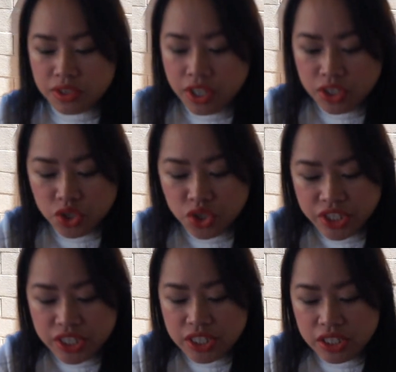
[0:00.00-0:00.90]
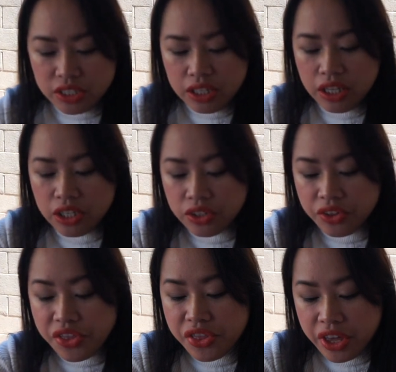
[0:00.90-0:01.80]
texture is still a little
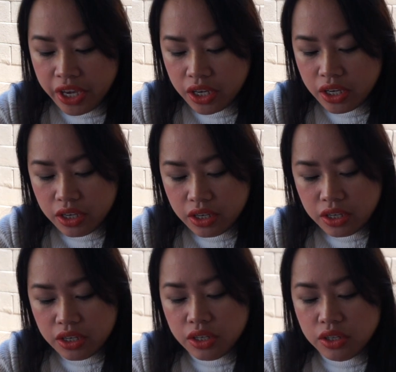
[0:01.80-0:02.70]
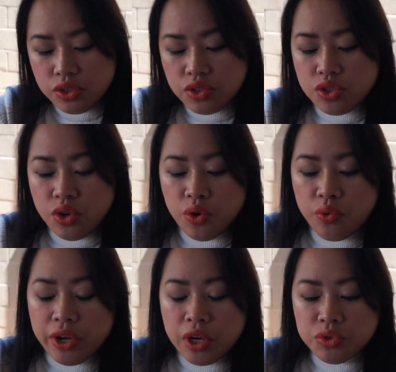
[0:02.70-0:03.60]
thick. So
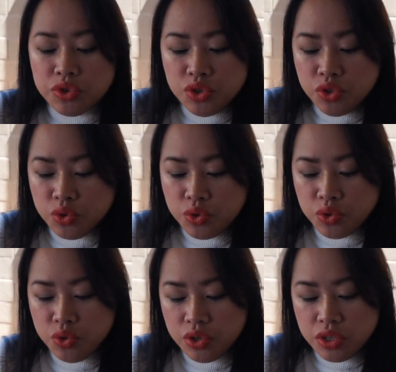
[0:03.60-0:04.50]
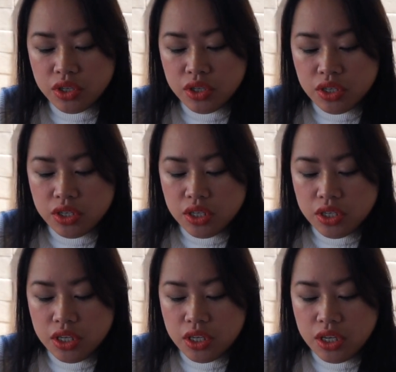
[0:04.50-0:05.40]
what I would do
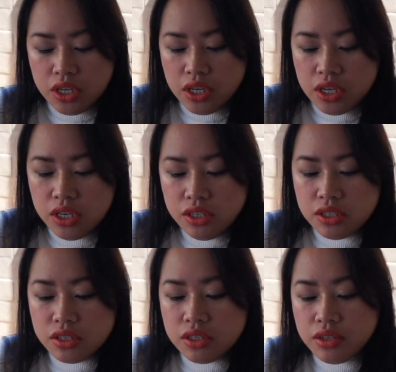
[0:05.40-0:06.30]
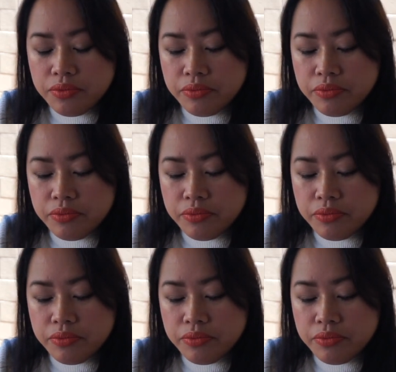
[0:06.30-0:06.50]
is